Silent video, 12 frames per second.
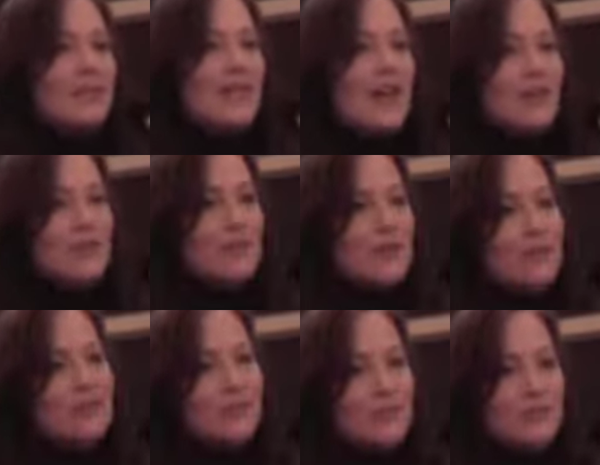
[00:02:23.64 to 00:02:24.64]
because I don't know a
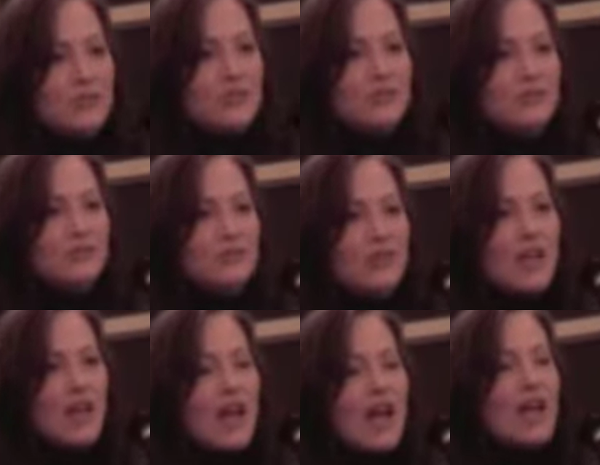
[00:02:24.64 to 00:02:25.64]
soldier.
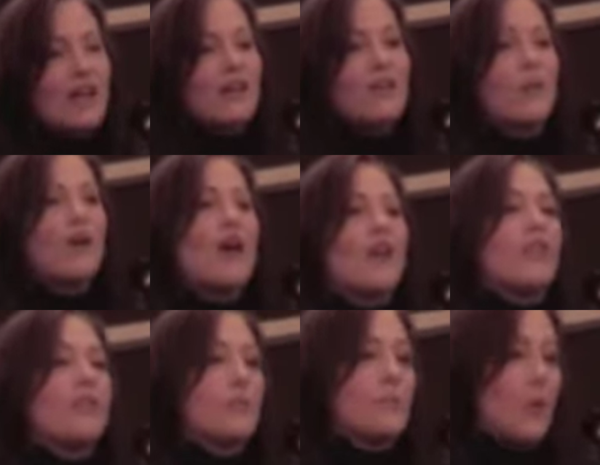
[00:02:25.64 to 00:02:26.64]
I know
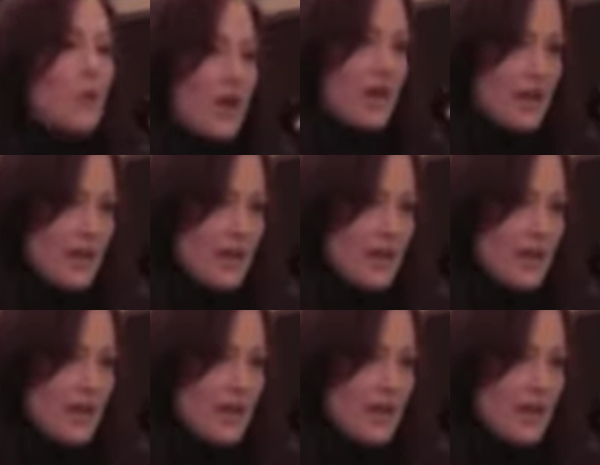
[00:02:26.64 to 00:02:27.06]
the boy,